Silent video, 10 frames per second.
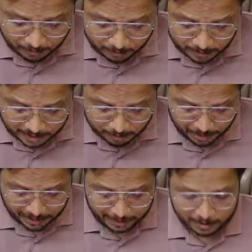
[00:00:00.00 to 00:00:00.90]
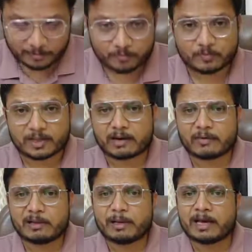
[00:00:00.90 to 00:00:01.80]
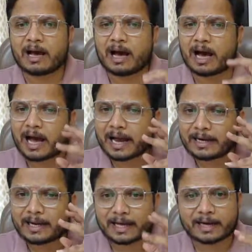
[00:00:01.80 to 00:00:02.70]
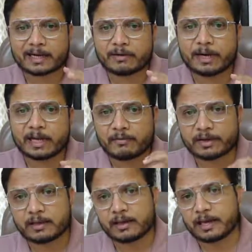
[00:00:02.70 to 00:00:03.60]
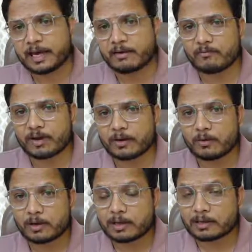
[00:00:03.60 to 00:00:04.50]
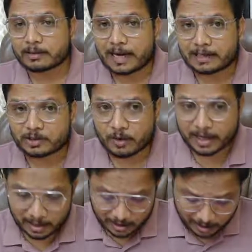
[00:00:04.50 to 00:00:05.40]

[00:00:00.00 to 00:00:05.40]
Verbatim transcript: from this plate, there will be high directivity with EM wave. That's why